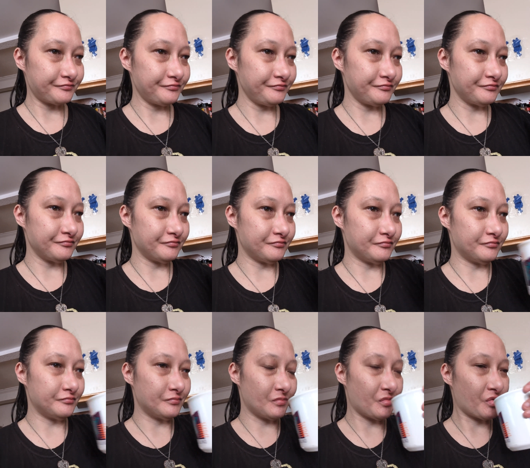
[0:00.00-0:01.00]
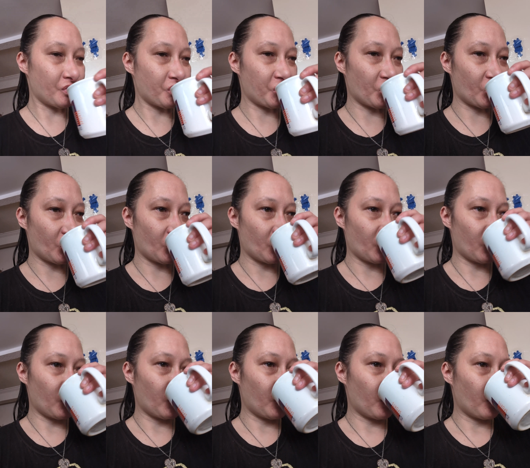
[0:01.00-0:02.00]

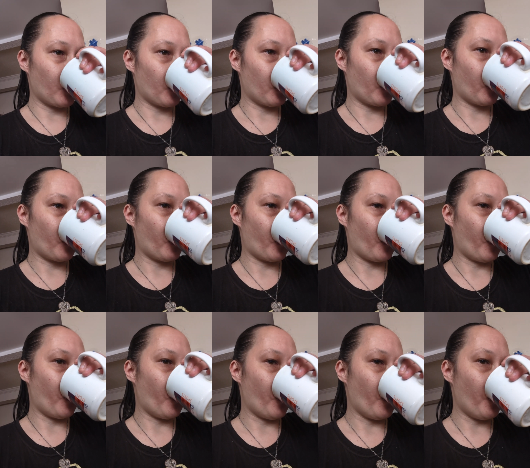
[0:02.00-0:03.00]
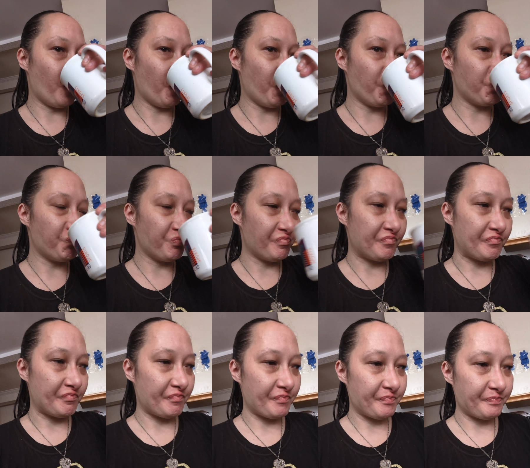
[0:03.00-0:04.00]

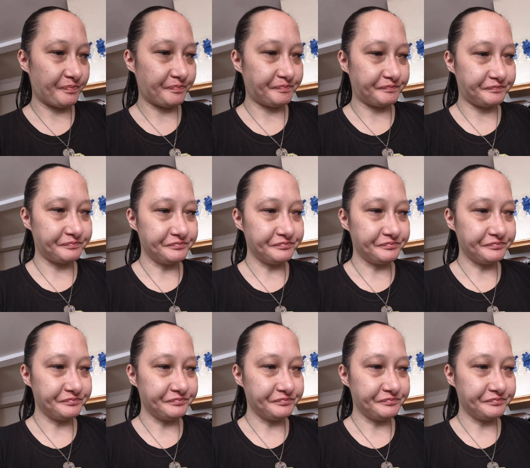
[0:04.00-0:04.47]
(silence)